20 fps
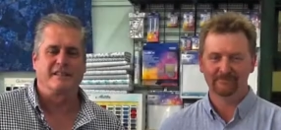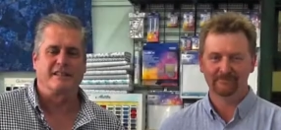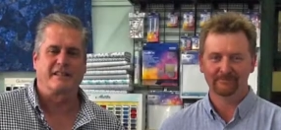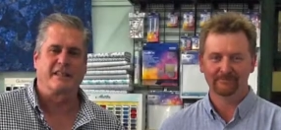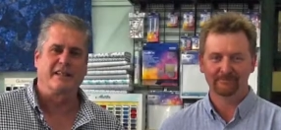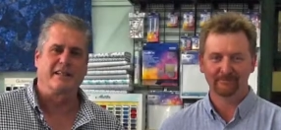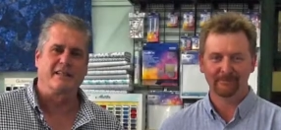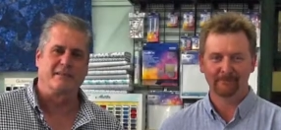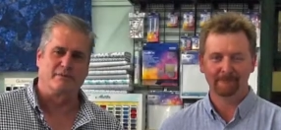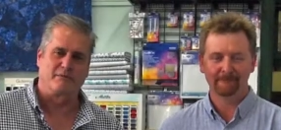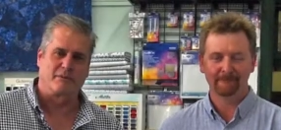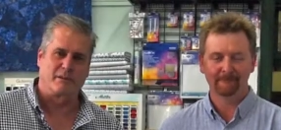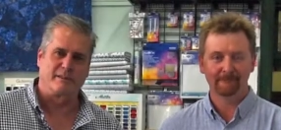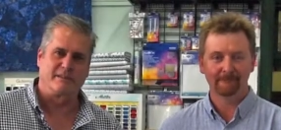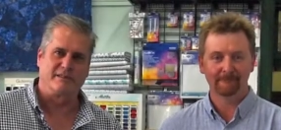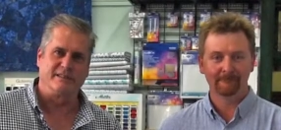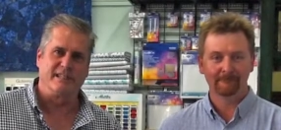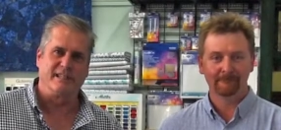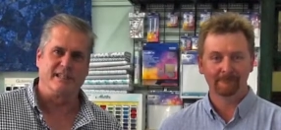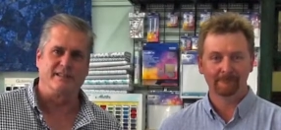Speaker 1: Okay,
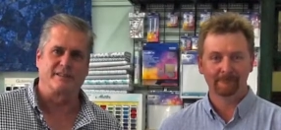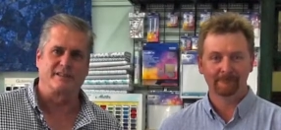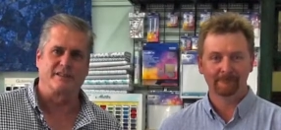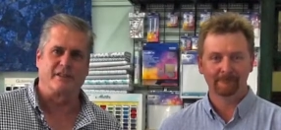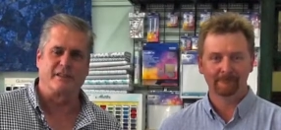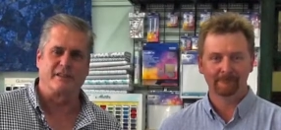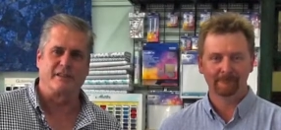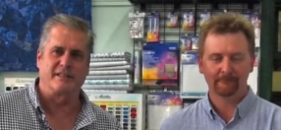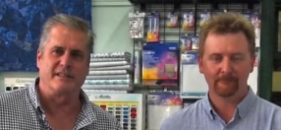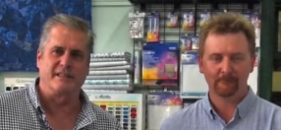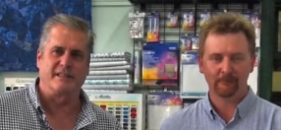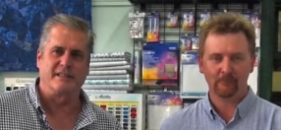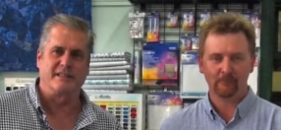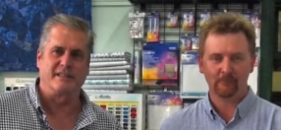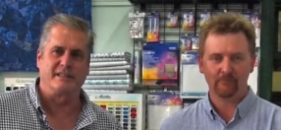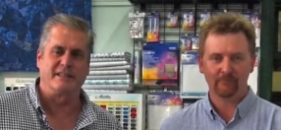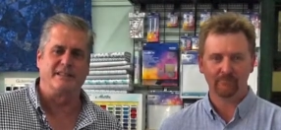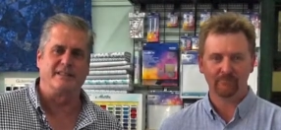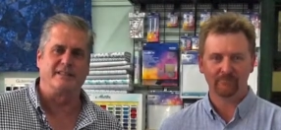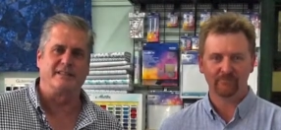we're inside
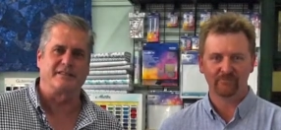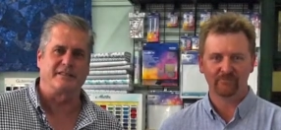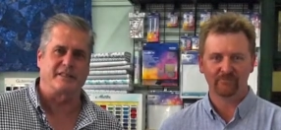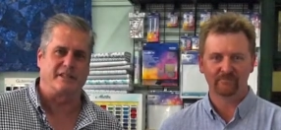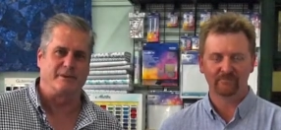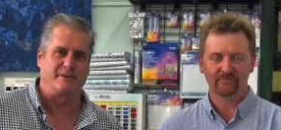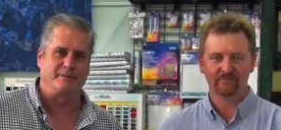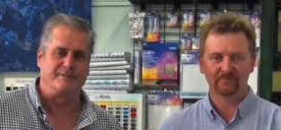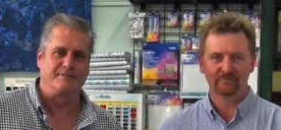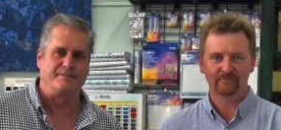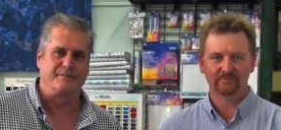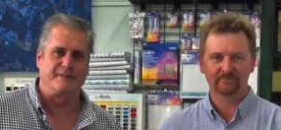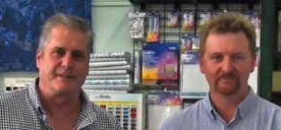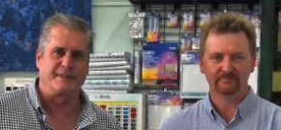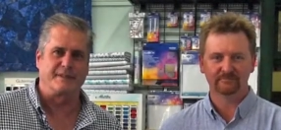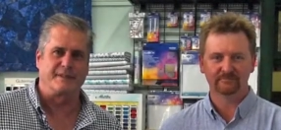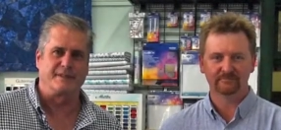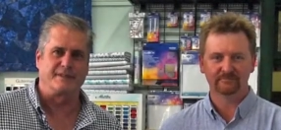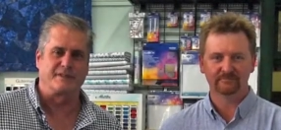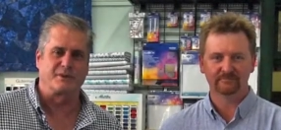uh, Easy Sew,
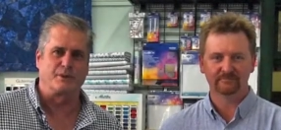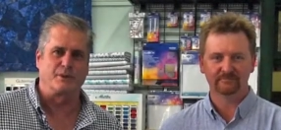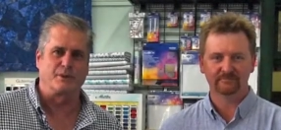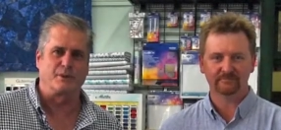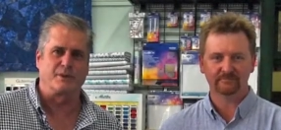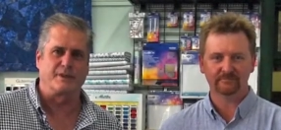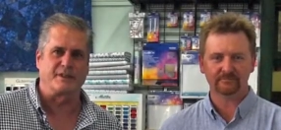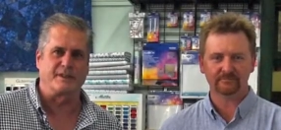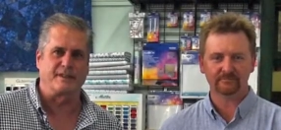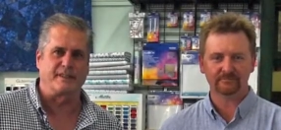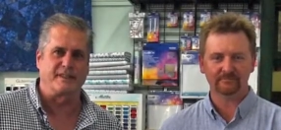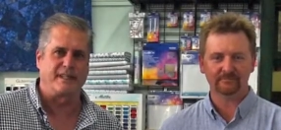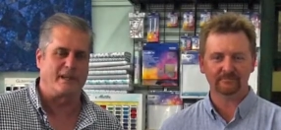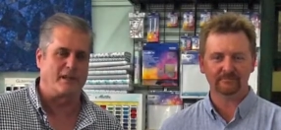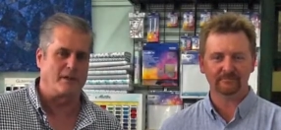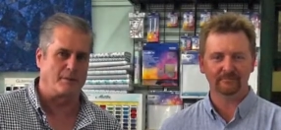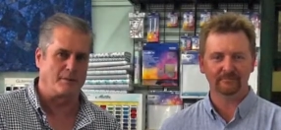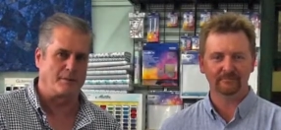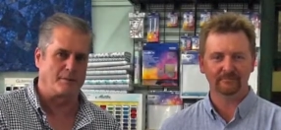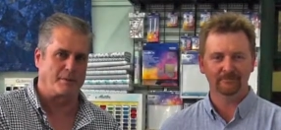the store that
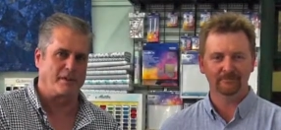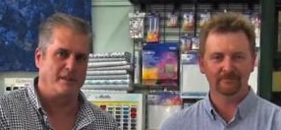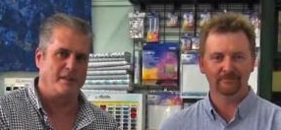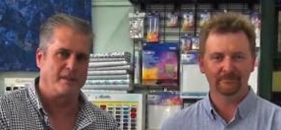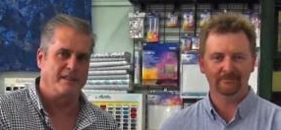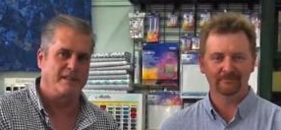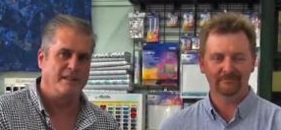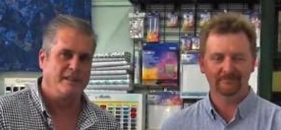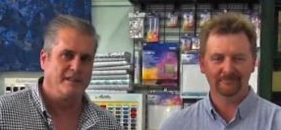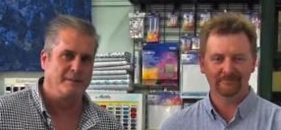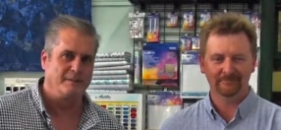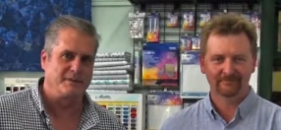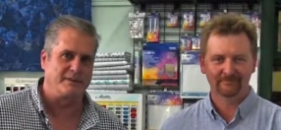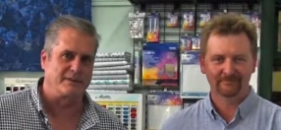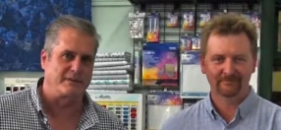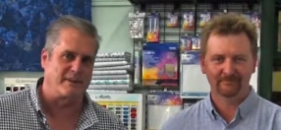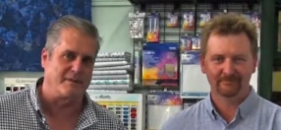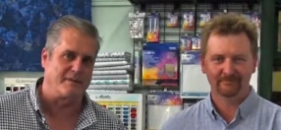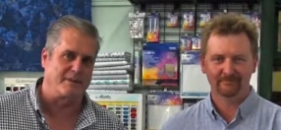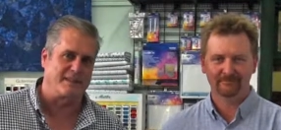the owner proprietor,
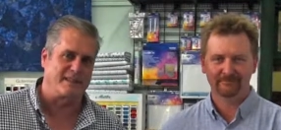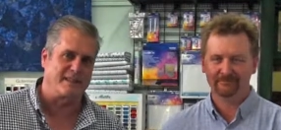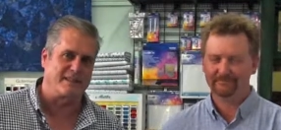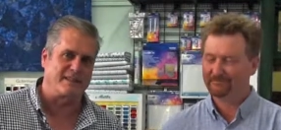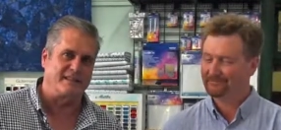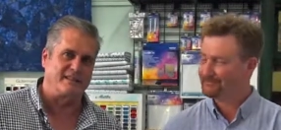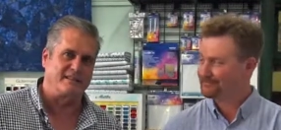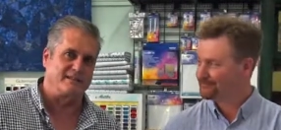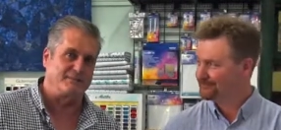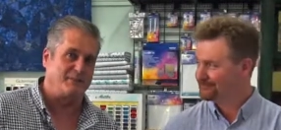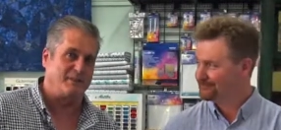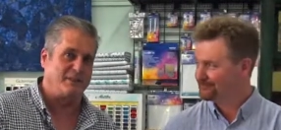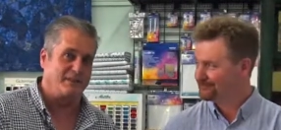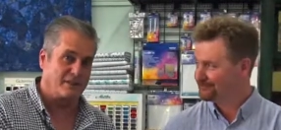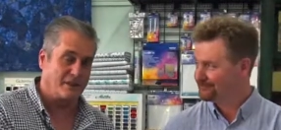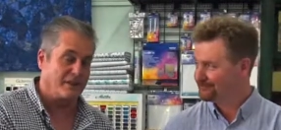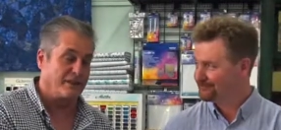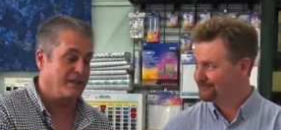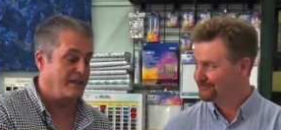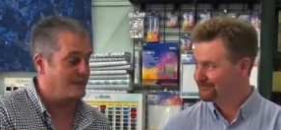Mr. Greg McCarthy's
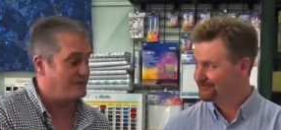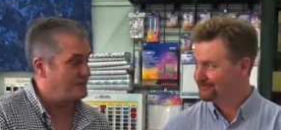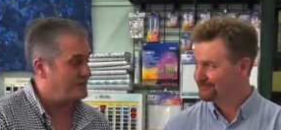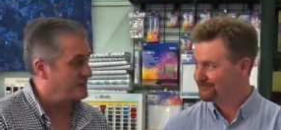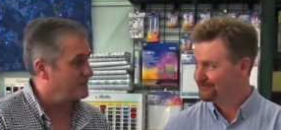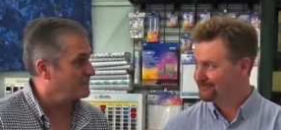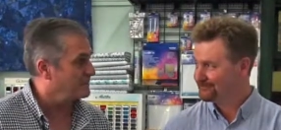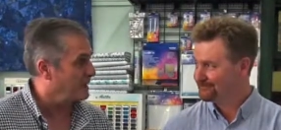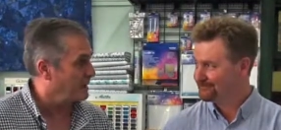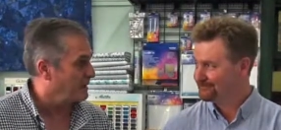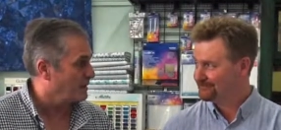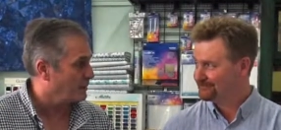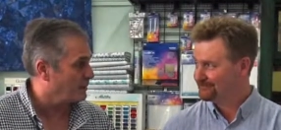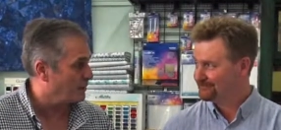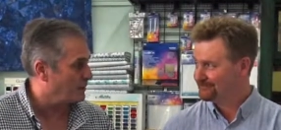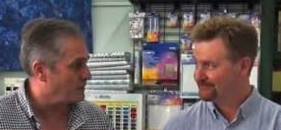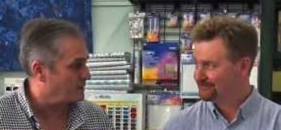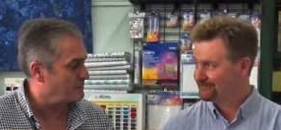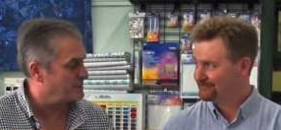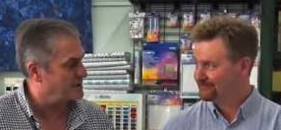been kind enough to
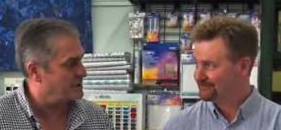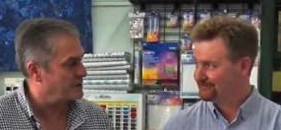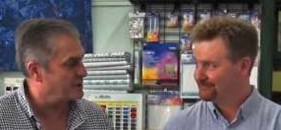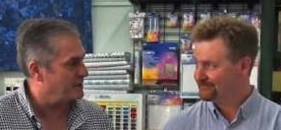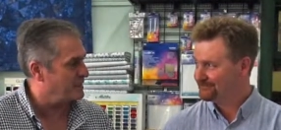welcome us to